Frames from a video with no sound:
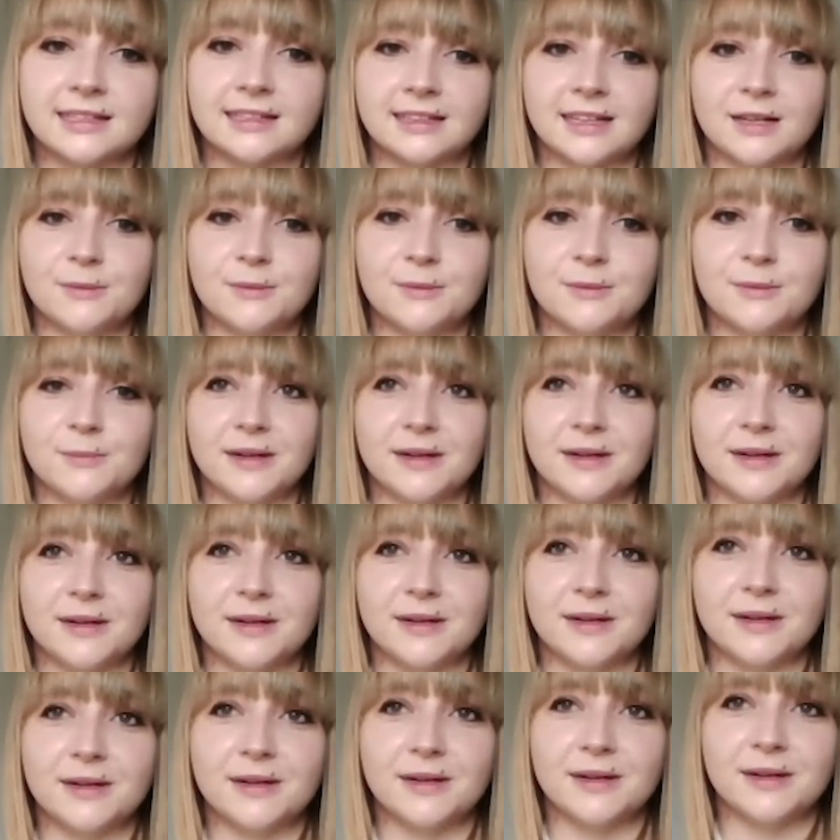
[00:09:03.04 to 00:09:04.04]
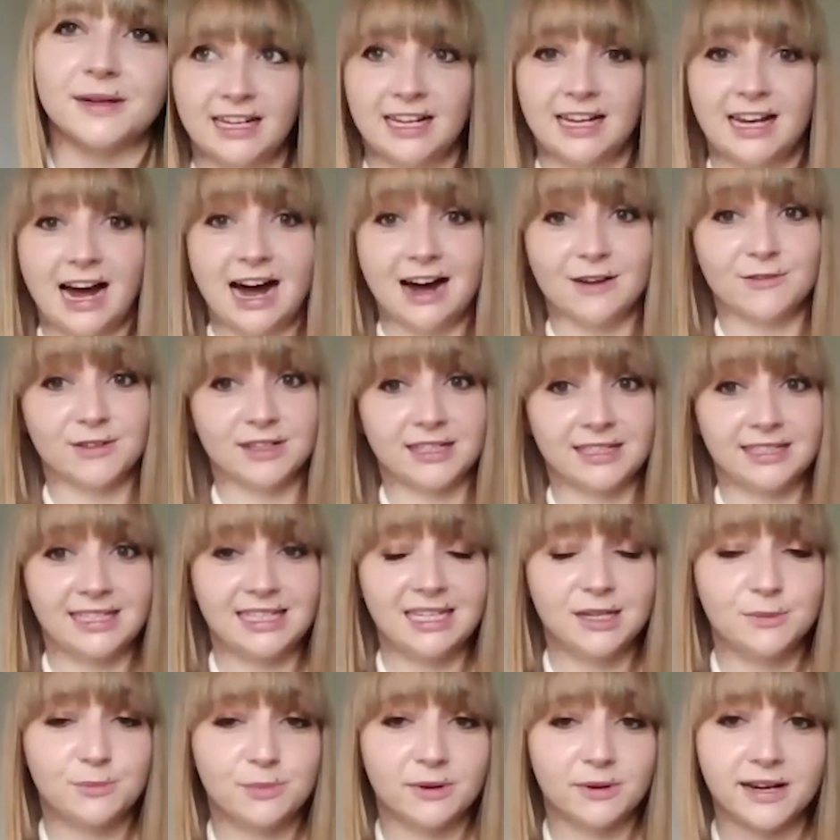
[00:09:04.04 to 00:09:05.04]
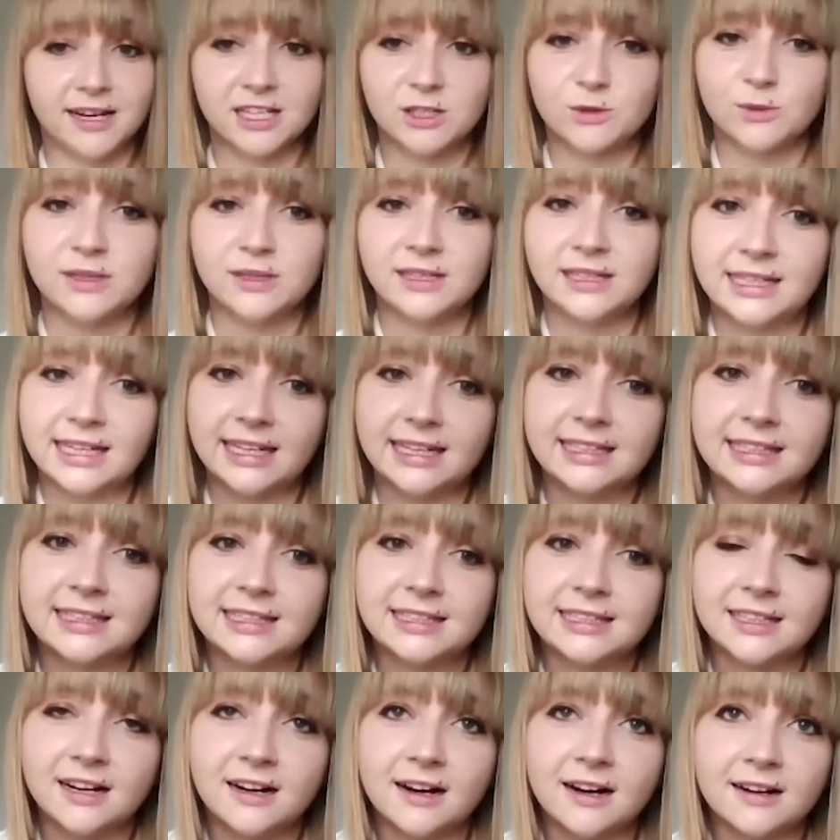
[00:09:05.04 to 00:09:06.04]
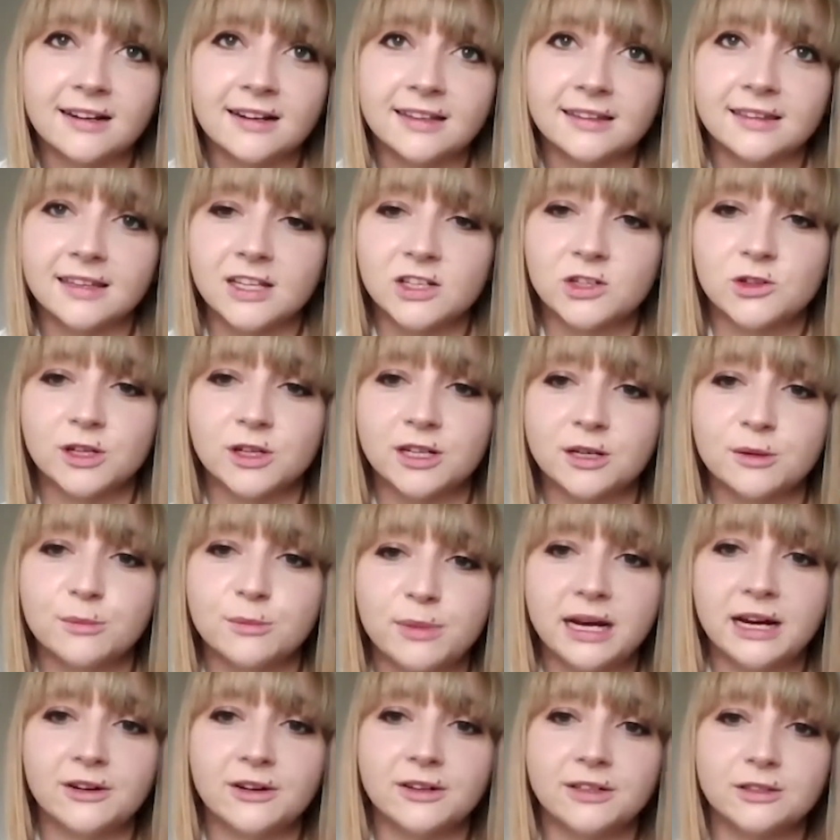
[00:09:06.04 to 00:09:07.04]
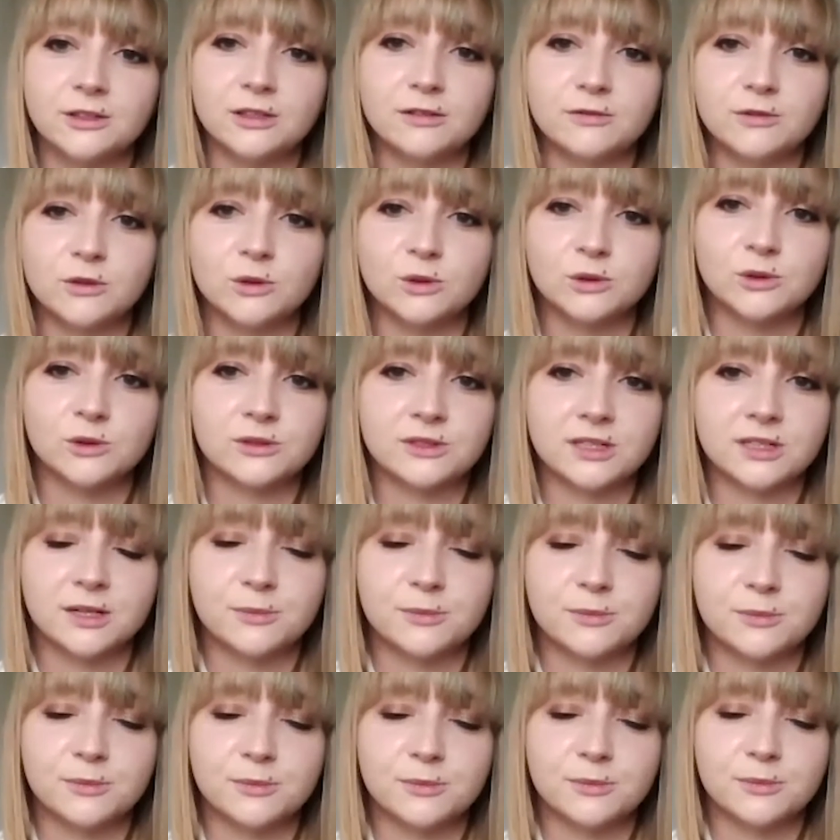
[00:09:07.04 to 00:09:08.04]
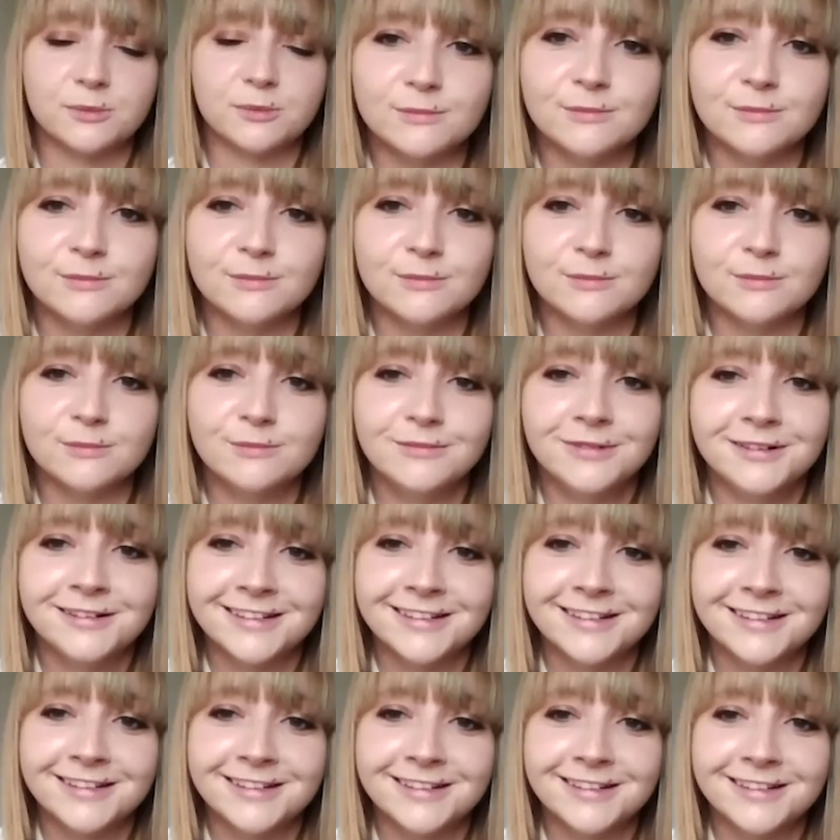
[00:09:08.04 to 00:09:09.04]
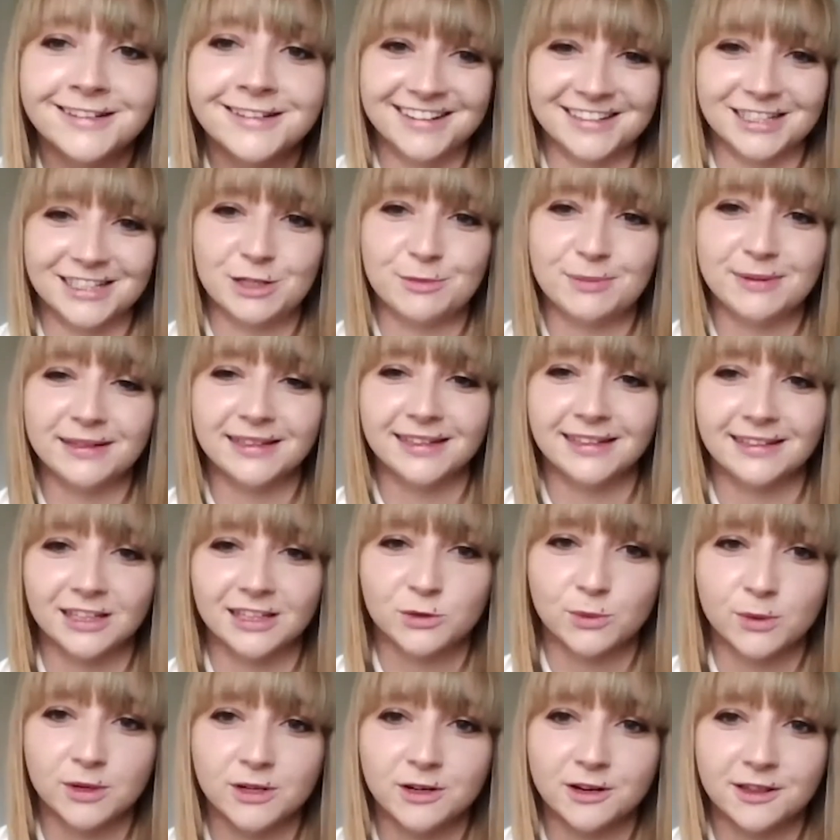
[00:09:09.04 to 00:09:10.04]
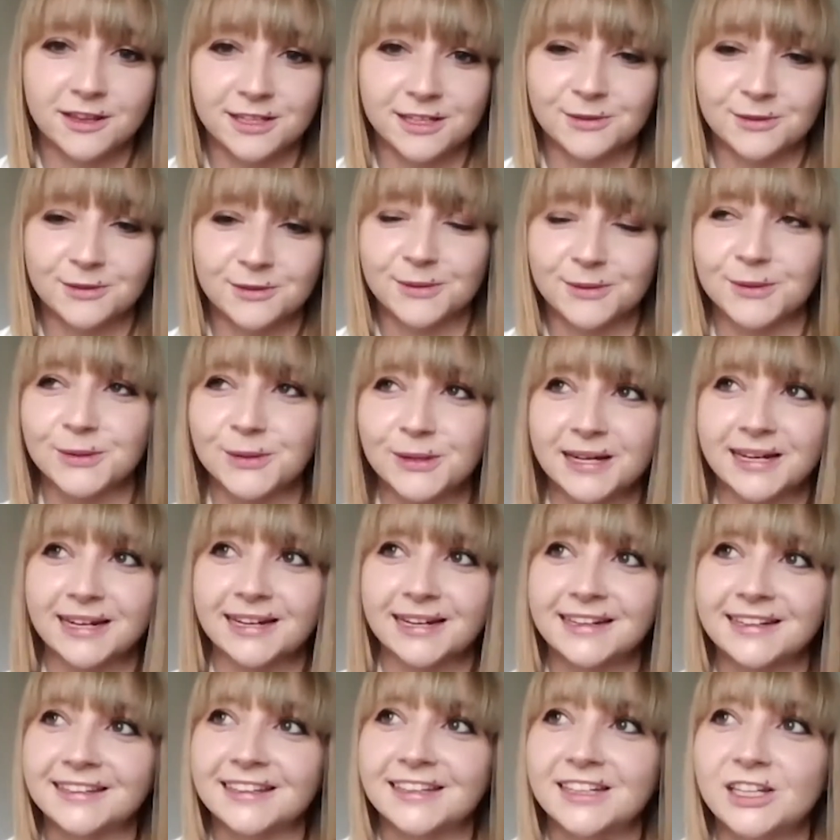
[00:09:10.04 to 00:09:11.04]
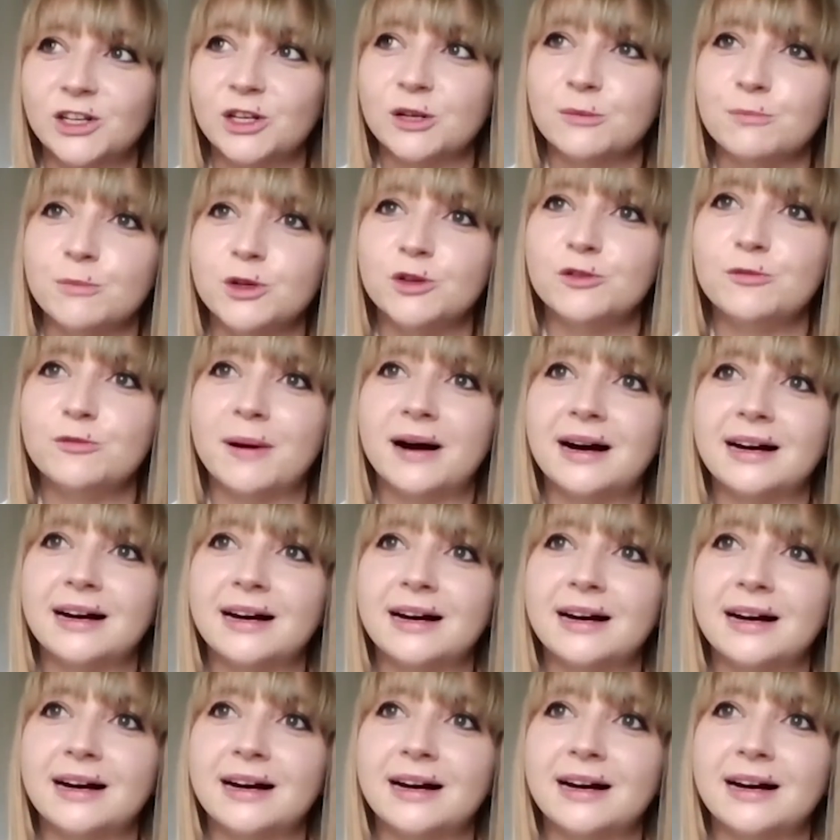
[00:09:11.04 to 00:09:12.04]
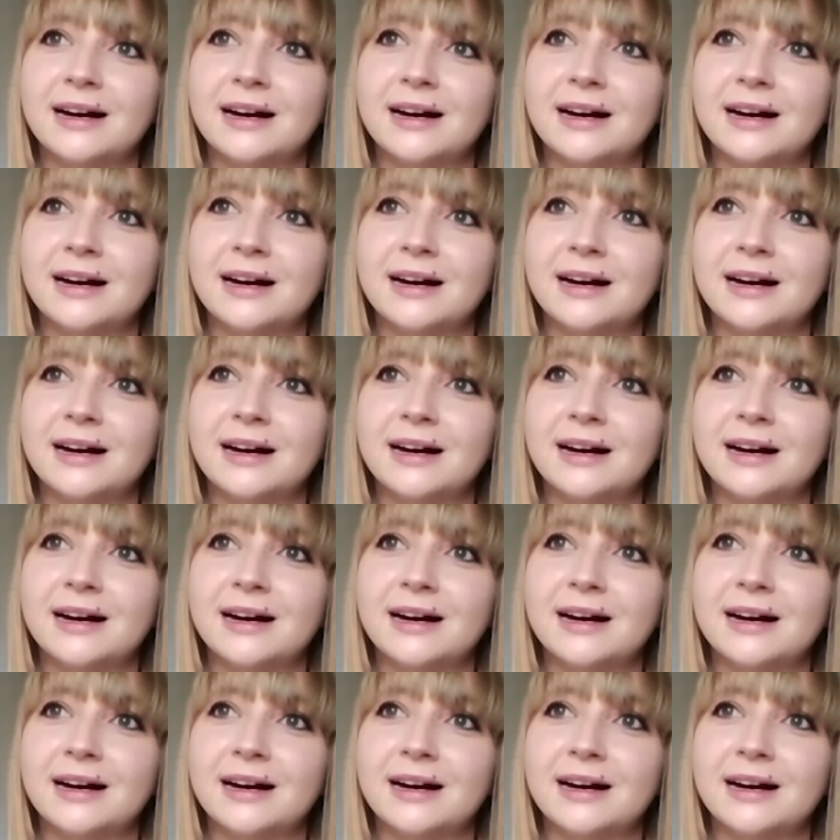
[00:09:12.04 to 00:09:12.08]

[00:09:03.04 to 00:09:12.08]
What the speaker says: thing that I missed. Having tea breaks when you get stuck and literally comparing two photos that are pretty much the same and just being like, this one or this one, okay. Like, you can move past